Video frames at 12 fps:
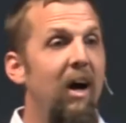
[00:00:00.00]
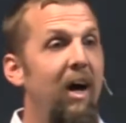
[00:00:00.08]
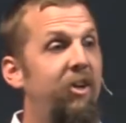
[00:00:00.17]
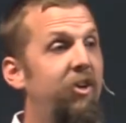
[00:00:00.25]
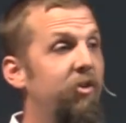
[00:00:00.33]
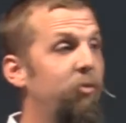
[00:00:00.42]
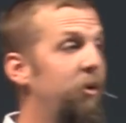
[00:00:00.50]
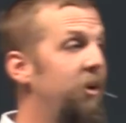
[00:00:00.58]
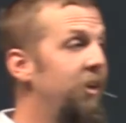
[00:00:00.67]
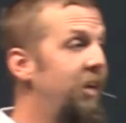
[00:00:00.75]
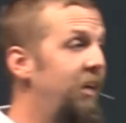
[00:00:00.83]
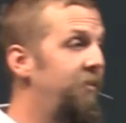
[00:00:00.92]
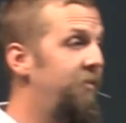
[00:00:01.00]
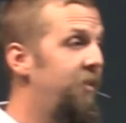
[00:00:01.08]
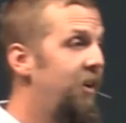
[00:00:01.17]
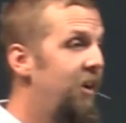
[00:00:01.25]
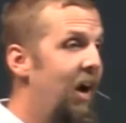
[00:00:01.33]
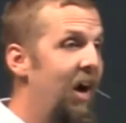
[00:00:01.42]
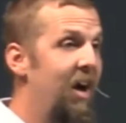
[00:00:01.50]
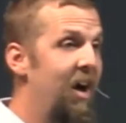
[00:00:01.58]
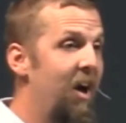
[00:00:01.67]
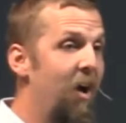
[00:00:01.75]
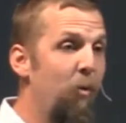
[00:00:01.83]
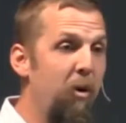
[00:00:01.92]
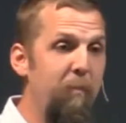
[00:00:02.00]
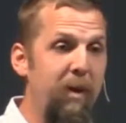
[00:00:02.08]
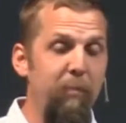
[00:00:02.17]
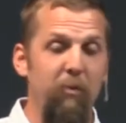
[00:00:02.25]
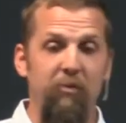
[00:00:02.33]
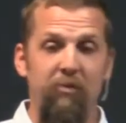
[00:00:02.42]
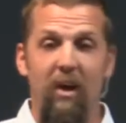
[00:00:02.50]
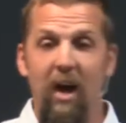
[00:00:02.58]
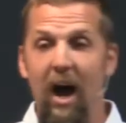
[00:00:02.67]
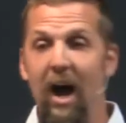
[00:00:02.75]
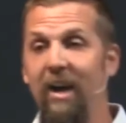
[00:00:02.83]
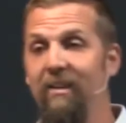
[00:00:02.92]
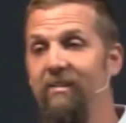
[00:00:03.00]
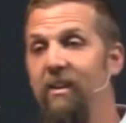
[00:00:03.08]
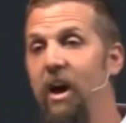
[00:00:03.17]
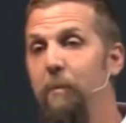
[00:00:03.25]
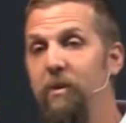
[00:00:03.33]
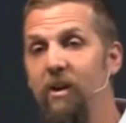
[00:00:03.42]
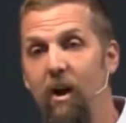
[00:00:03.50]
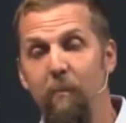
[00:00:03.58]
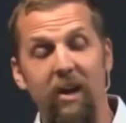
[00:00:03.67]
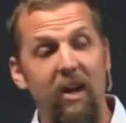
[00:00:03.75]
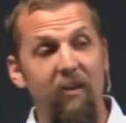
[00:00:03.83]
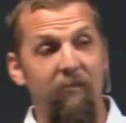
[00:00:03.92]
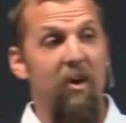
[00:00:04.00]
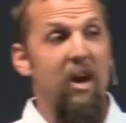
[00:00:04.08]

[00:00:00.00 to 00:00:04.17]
I just want to leave. I, I, I, want people's eyes to not be on me. And if,